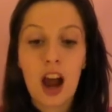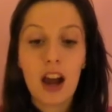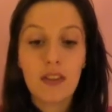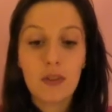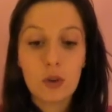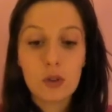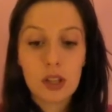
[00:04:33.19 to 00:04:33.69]

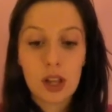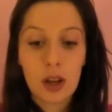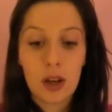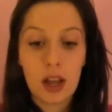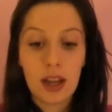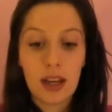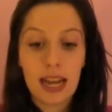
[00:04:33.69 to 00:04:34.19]
I've also
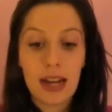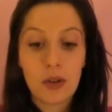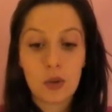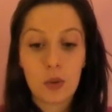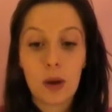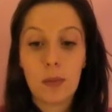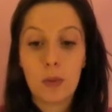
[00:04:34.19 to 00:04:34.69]
learned how
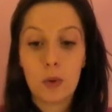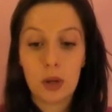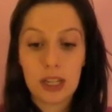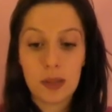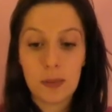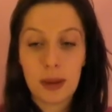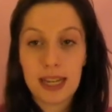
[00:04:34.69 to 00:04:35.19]
to work more
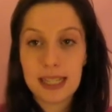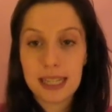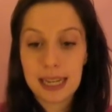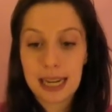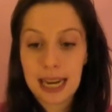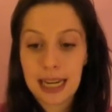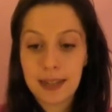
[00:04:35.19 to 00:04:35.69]

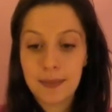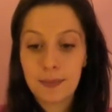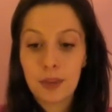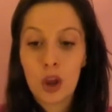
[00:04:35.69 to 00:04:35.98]
independently.